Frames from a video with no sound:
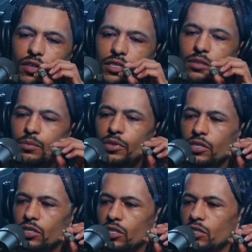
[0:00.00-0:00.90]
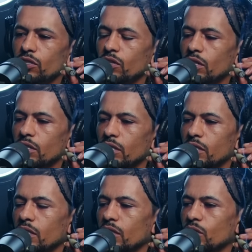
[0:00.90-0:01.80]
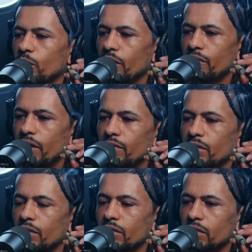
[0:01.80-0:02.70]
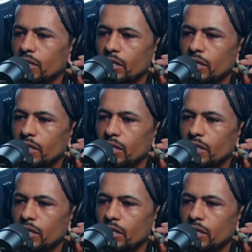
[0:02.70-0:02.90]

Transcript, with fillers: but rest in peace, Ching Jog. I see his wife after his